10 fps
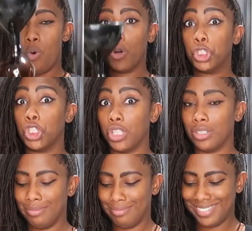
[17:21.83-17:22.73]
or
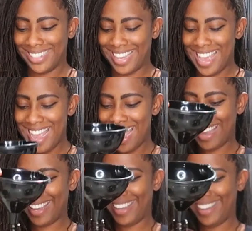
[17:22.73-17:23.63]
sugar.
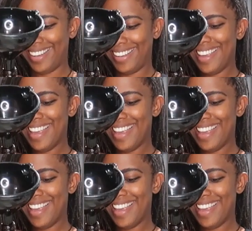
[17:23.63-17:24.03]
Okay.